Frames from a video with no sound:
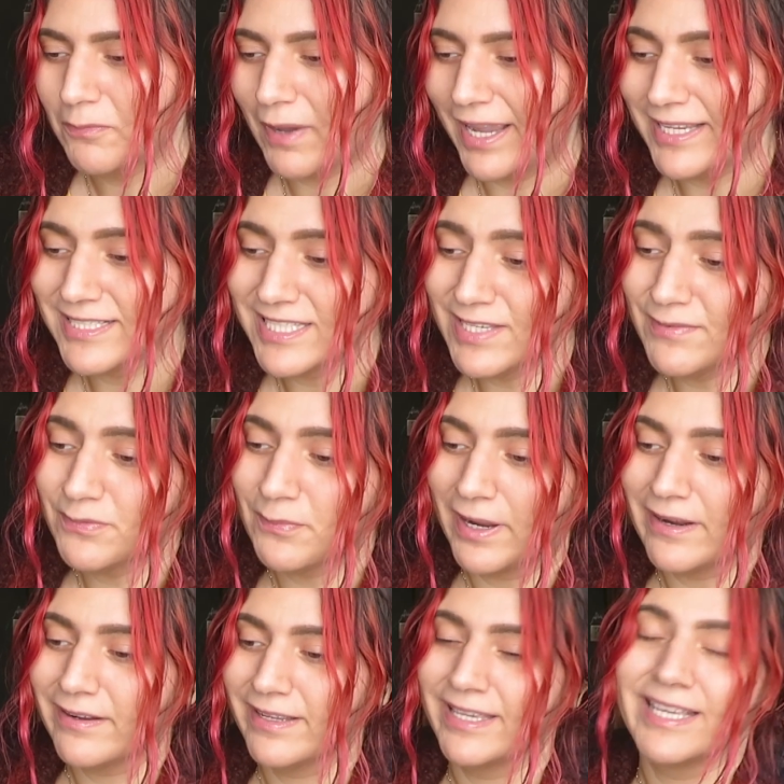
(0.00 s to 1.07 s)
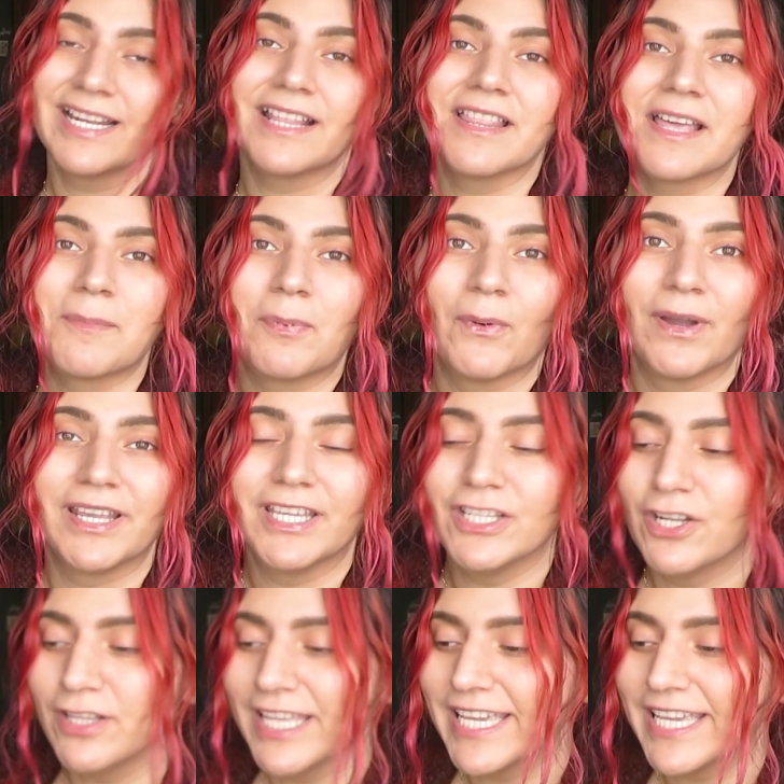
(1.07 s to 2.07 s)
Why is he even wearing it? Boy, you know,